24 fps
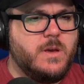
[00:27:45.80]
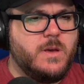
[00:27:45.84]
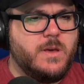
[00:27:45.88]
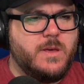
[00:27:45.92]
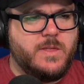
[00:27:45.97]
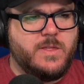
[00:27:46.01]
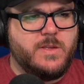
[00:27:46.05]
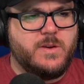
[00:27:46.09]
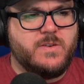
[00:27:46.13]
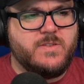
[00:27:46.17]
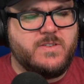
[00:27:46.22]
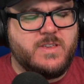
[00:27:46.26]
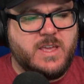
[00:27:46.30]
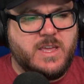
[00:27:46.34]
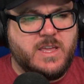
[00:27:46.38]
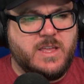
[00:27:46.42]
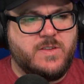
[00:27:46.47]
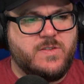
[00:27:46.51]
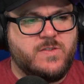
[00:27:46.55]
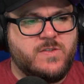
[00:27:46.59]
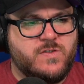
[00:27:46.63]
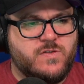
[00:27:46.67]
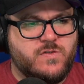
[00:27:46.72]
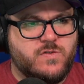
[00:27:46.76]
There's a
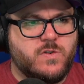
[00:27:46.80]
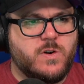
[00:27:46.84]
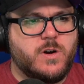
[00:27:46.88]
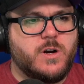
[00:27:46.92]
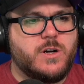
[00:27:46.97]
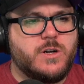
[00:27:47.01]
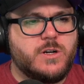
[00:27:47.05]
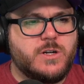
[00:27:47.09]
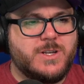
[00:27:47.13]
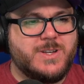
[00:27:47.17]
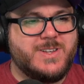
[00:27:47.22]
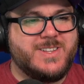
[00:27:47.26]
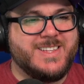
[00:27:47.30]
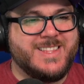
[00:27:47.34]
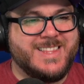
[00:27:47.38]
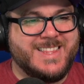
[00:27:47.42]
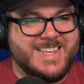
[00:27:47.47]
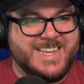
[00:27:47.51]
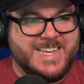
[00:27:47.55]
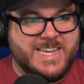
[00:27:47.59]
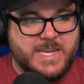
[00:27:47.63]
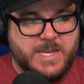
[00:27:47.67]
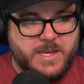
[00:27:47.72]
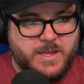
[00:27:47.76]
strong
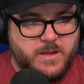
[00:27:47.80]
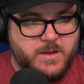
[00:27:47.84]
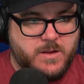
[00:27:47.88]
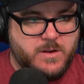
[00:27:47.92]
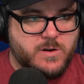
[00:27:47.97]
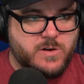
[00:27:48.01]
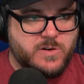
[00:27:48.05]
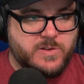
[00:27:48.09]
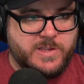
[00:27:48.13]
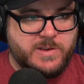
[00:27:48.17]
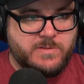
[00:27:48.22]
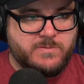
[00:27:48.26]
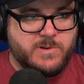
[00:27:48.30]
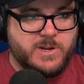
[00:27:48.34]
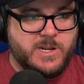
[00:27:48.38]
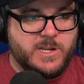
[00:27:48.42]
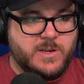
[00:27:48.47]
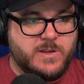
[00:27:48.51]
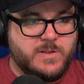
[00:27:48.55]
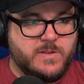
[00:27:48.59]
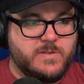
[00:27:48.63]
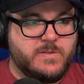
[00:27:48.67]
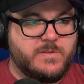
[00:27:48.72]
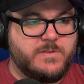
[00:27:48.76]
delay currently running
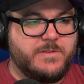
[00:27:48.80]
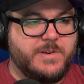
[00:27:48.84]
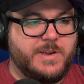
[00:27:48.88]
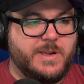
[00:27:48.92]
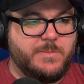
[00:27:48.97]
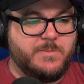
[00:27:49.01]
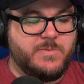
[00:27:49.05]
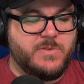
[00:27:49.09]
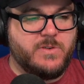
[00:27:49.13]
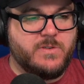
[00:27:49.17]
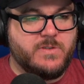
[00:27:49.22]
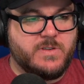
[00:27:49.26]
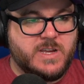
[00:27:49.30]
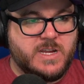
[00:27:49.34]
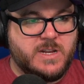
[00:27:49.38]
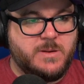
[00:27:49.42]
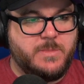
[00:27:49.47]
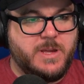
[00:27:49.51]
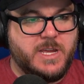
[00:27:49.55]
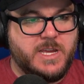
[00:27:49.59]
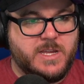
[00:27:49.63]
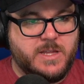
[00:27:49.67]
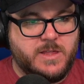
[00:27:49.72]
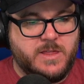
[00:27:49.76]
on the stream, so it's kind of
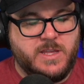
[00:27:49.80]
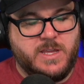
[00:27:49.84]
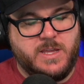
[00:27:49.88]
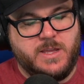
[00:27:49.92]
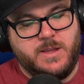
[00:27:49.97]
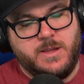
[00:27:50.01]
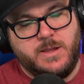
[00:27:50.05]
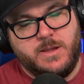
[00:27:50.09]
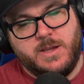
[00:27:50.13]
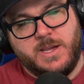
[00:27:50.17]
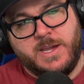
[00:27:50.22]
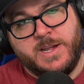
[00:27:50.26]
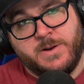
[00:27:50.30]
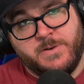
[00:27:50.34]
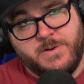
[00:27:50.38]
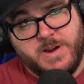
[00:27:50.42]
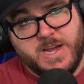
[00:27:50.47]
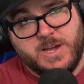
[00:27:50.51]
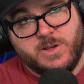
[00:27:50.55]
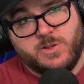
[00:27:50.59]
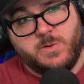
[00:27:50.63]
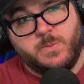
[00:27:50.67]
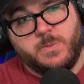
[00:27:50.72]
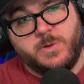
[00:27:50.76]
making the
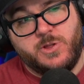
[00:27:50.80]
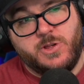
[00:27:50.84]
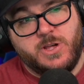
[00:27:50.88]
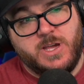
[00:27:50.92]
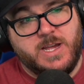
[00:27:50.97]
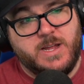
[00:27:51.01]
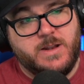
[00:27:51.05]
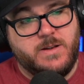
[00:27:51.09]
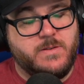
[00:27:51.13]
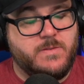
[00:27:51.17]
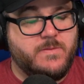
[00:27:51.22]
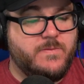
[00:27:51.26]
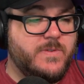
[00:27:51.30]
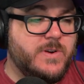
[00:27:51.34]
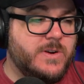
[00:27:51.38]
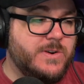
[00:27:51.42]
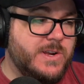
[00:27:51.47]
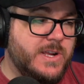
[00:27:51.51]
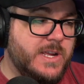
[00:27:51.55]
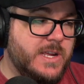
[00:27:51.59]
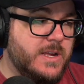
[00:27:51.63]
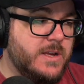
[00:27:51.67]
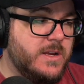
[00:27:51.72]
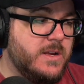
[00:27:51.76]
interaction with chat
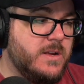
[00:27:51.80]
very,